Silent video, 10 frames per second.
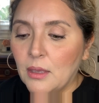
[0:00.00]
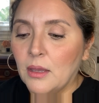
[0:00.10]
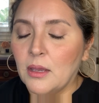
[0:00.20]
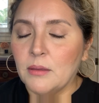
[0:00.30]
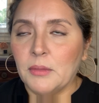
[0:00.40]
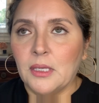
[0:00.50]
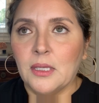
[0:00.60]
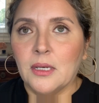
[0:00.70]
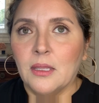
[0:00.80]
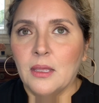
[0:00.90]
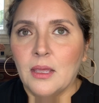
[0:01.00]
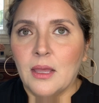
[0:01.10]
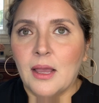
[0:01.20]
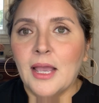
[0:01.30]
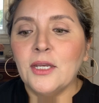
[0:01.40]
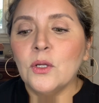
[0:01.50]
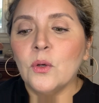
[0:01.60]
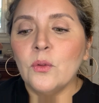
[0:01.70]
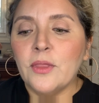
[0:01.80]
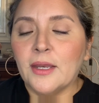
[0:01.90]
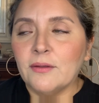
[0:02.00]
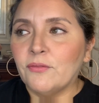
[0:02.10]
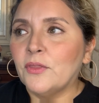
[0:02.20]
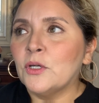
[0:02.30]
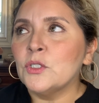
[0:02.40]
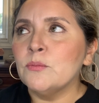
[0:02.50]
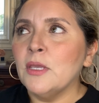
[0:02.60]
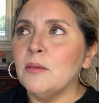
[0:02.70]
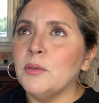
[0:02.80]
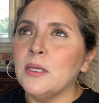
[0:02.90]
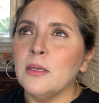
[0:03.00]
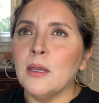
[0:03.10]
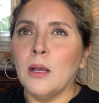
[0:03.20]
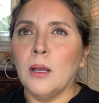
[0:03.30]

I mean, I know that if there's maybe,